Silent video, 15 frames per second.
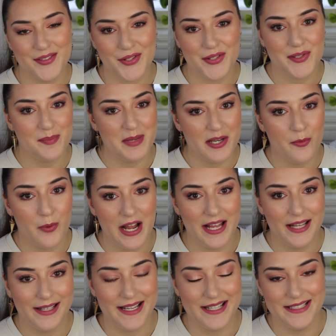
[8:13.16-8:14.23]
so it's been a
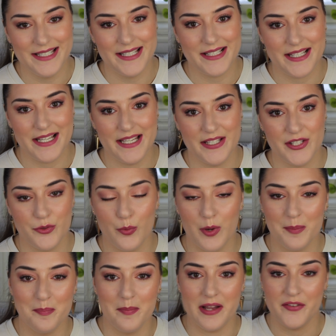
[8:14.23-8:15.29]
while and this is
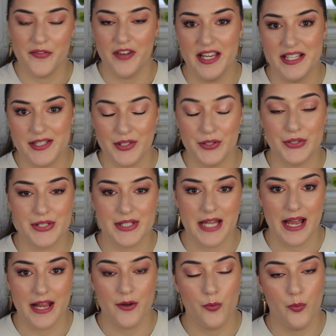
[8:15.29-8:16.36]
what my face looks
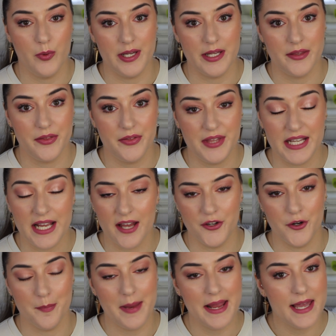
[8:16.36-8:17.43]
like with the
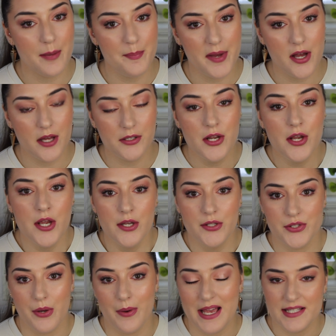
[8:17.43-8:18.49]
other makeup on.
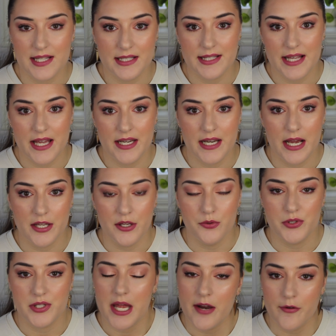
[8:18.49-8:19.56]
So as I said, I
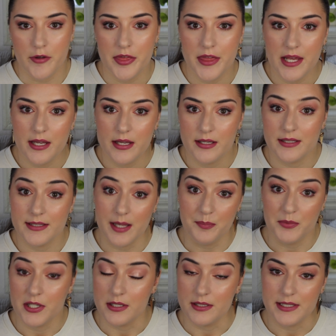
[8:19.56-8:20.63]
used everything
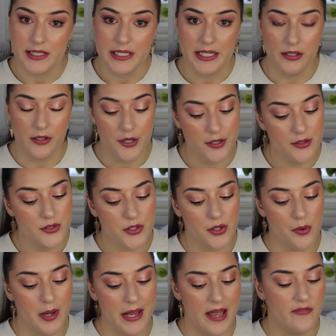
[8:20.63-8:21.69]
except concealer.
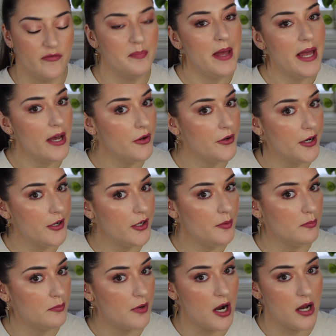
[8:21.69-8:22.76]
So I have
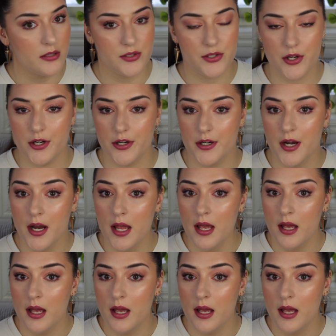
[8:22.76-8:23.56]
powder, bronzer,